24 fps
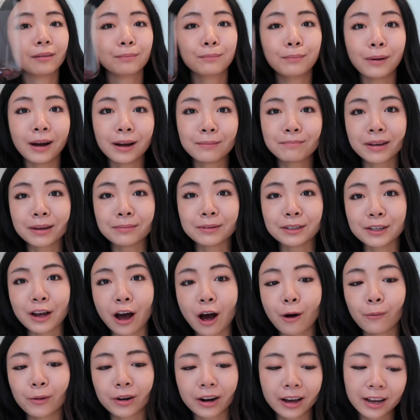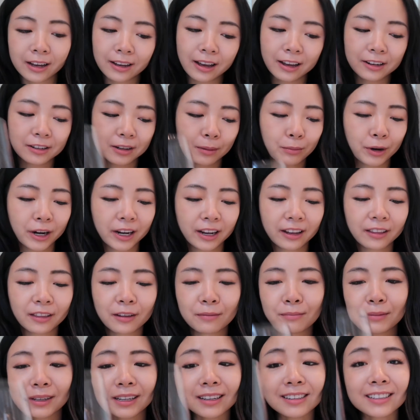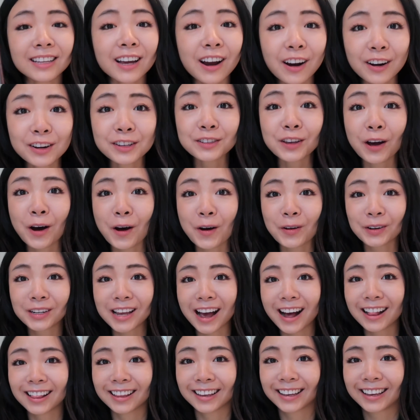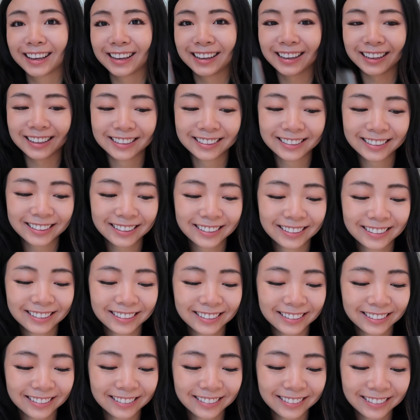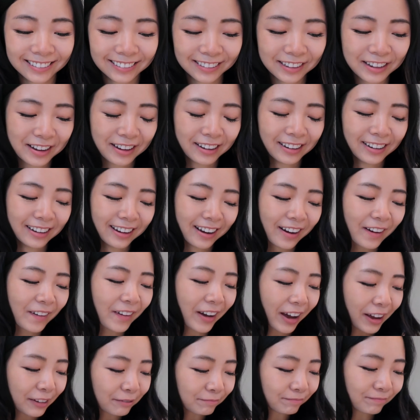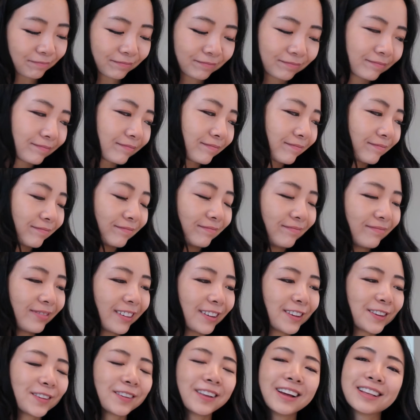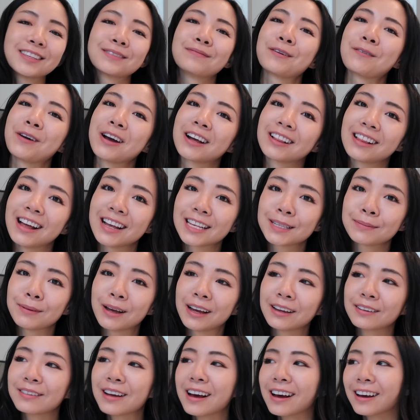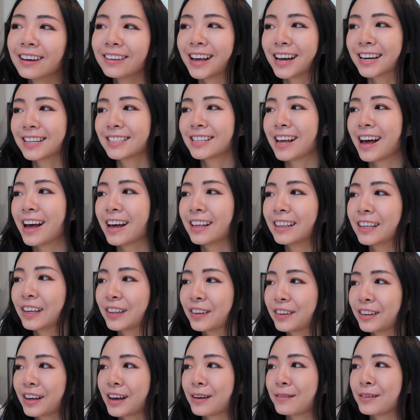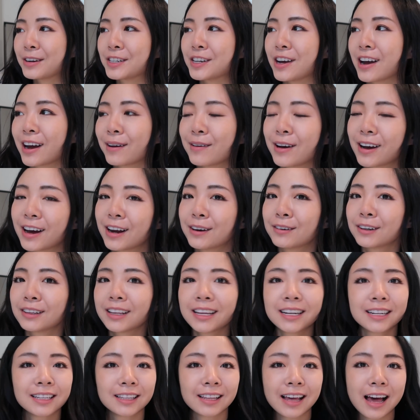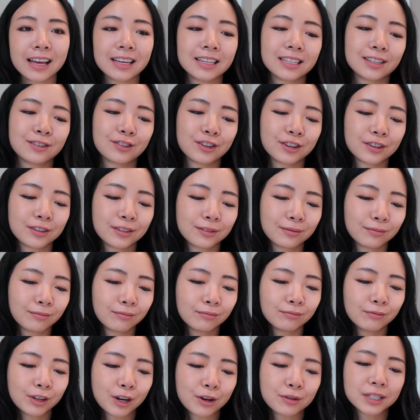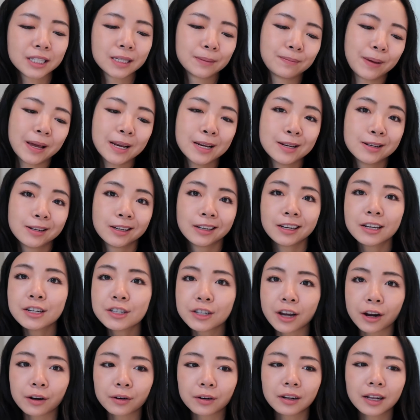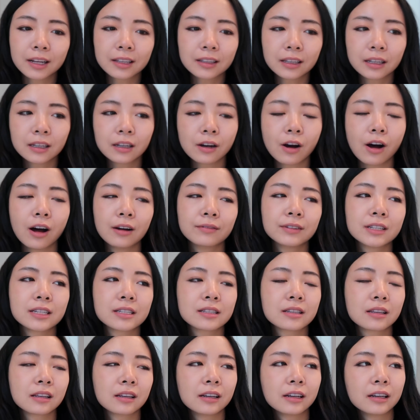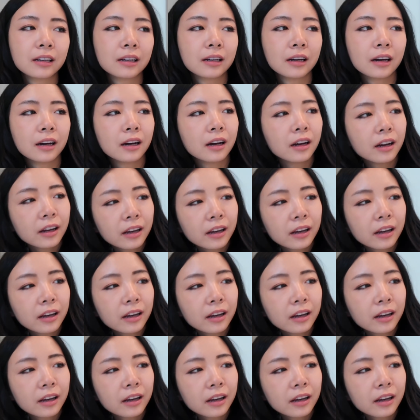But maybe not when I end up breaking them because they are so delicate. Okay, so that's my wine glass. But that aside, the other thing I want to talk about kind of related to that is just, you know, spending in general. I think obviously,